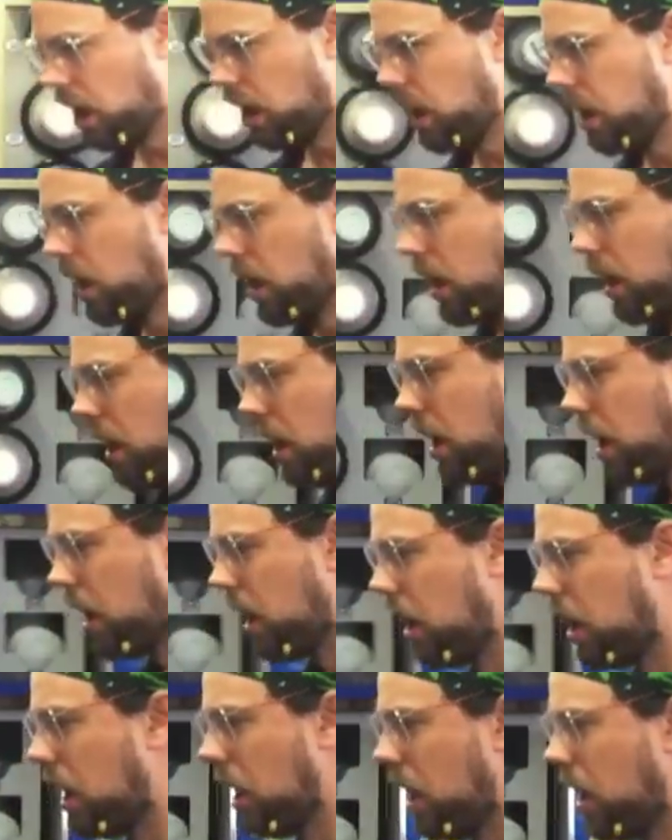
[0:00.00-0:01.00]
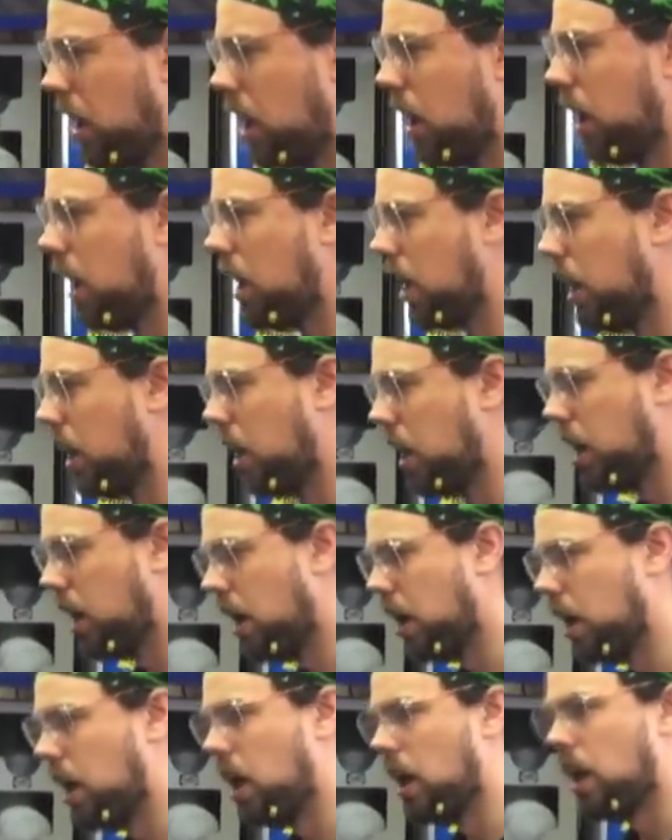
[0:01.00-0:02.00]
can't get away with nothing.
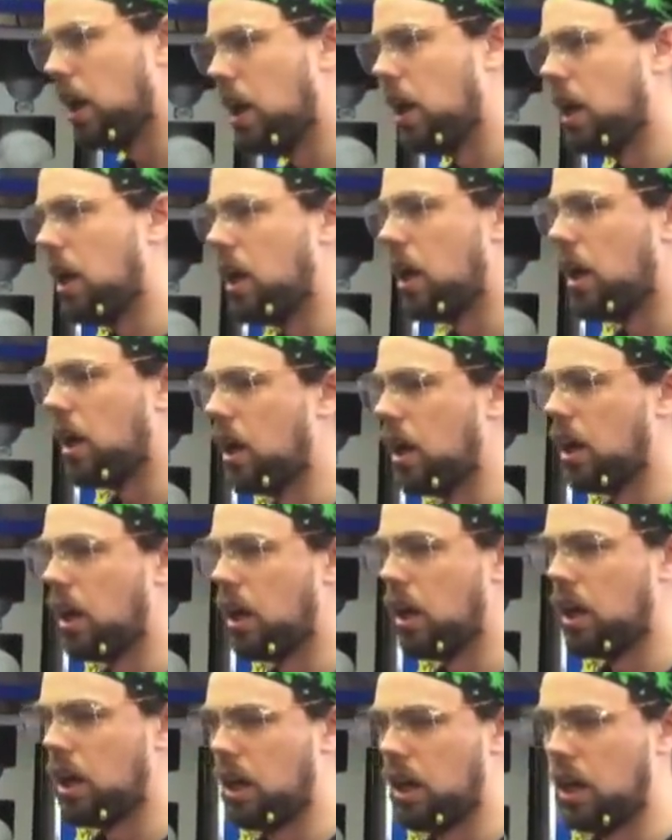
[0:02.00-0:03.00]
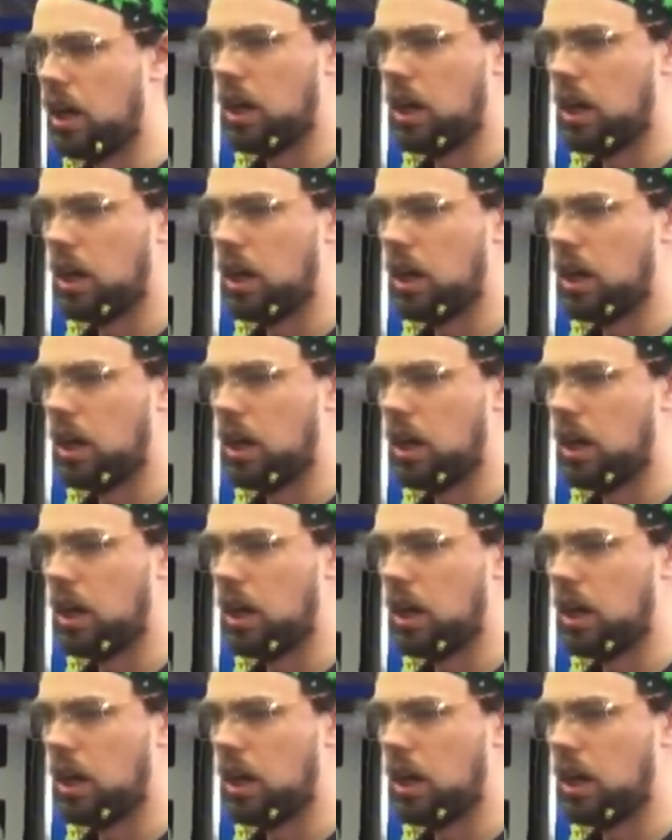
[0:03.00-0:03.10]
But when I go